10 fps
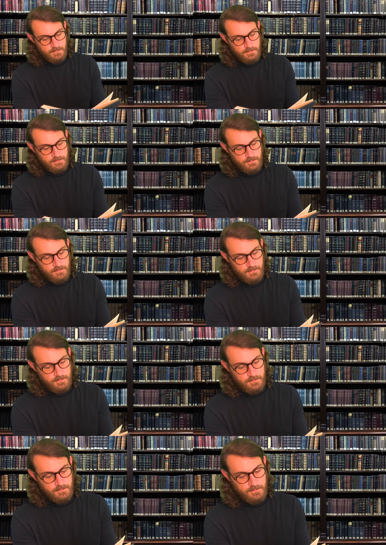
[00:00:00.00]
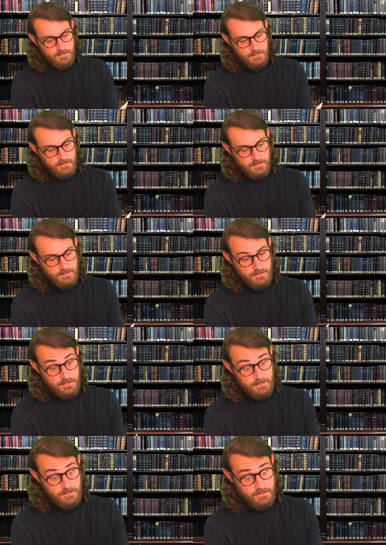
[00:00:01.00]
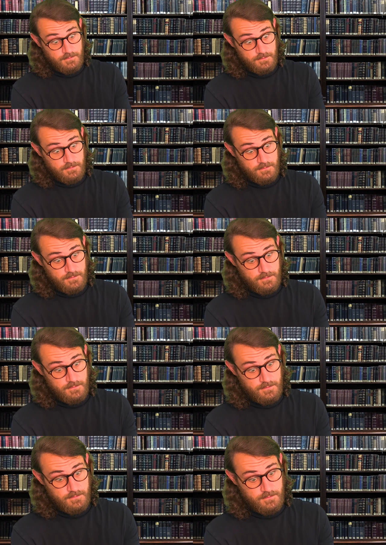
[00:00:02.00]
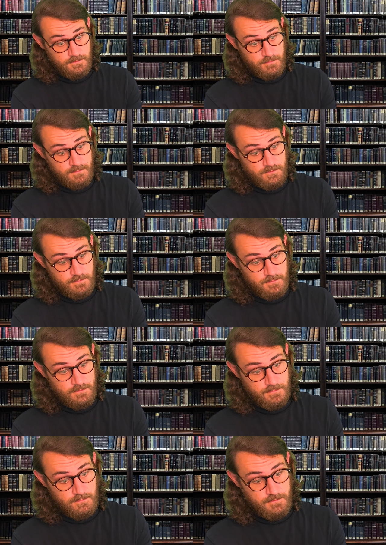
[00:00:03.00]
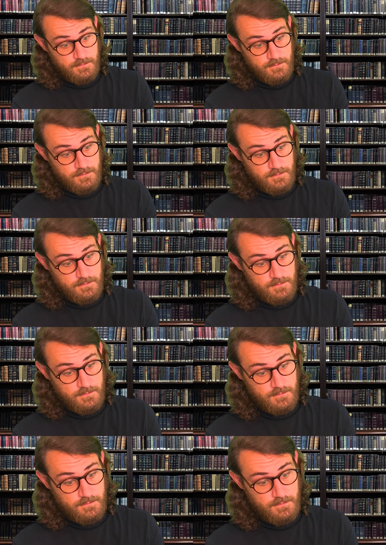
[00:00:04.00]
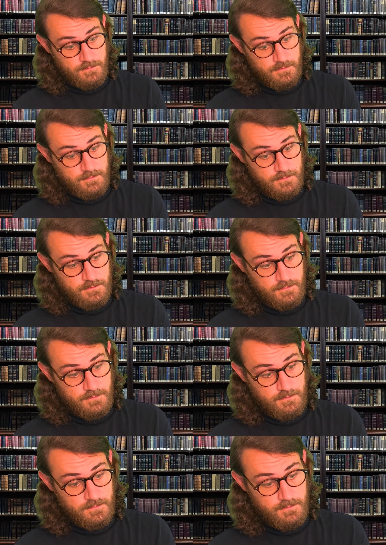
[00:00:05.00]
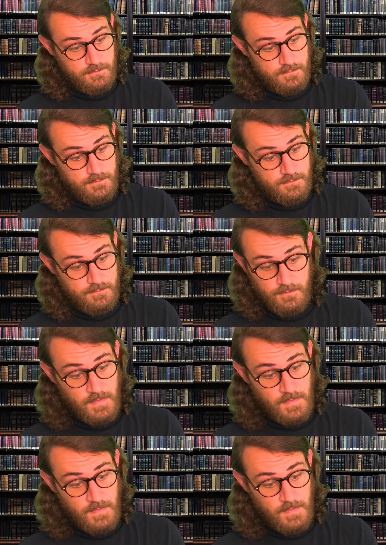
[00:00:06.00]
Nobody speaks.